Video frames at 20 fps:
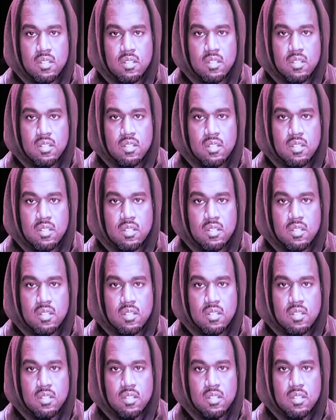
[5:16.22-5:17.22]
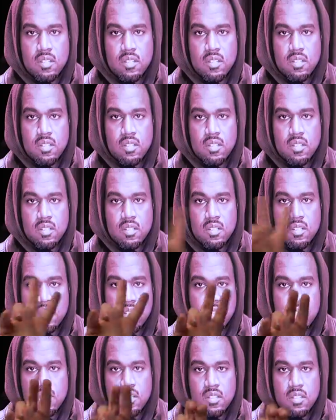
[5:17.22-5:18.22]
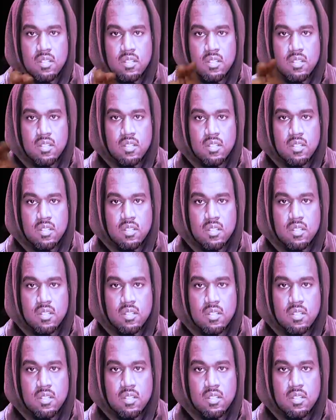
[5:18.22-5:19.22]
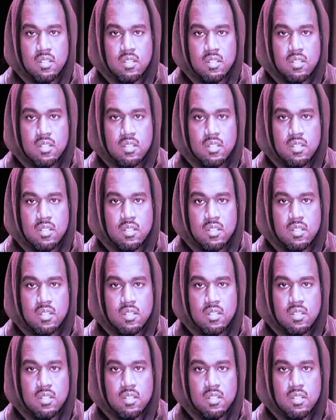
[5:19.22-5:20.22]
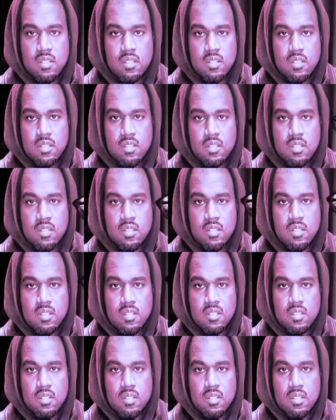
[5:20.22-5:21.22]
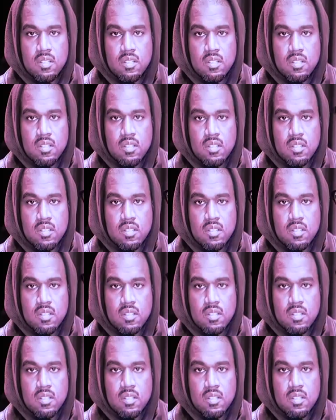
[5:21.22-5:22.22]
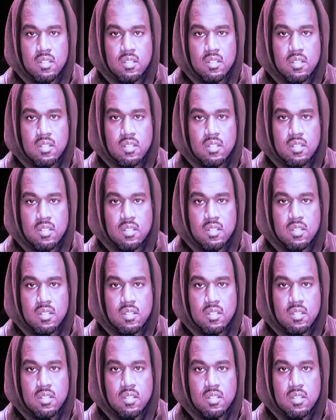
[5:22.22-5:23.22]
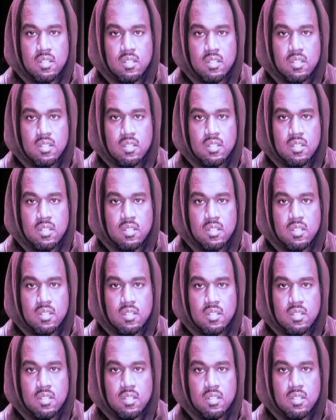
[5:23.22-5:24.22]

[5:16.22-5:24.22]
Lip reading: This person isn't speaking.